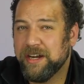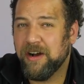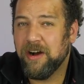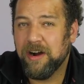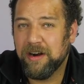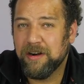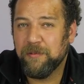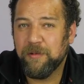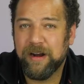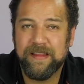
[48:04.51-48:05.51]
are
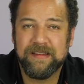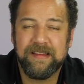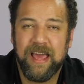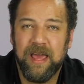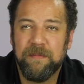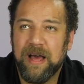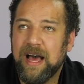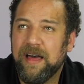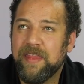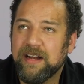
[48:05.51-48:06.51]
one and the same.
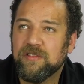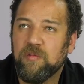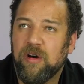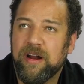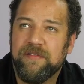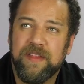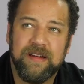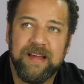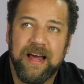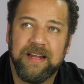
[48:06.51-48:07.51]
That is one of the
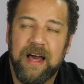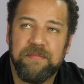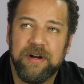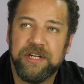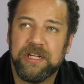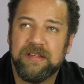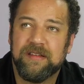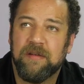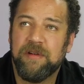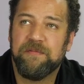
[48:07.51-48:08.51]
title operations
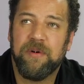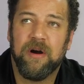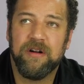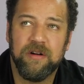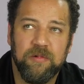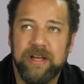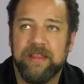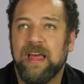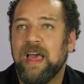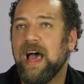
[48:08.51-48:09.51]
that we've partnered
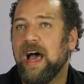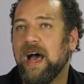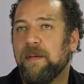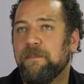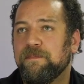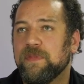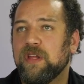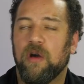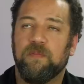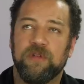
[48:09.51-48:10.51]
with.
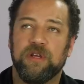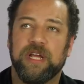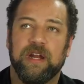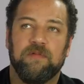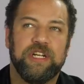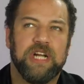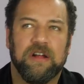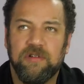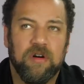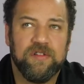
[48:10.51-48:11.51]
You can reach
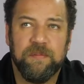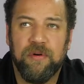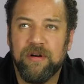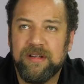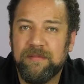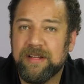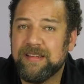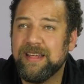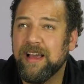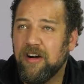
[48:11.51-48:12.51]
out to our support team to
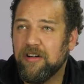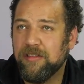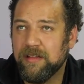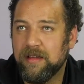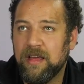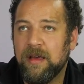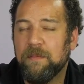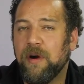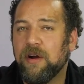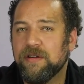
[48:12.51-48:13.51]
see all the
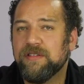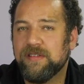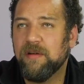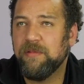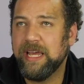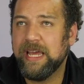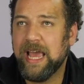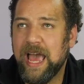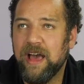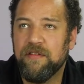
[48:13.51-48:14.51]
partners that we
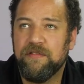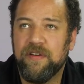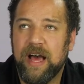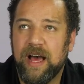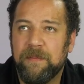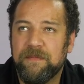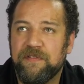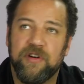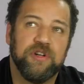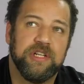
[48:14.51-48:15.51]
have
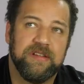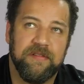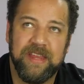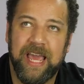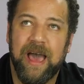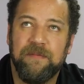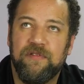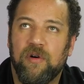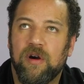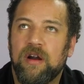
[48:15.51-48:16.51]
versions of the app
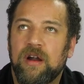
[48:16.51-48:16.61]
for.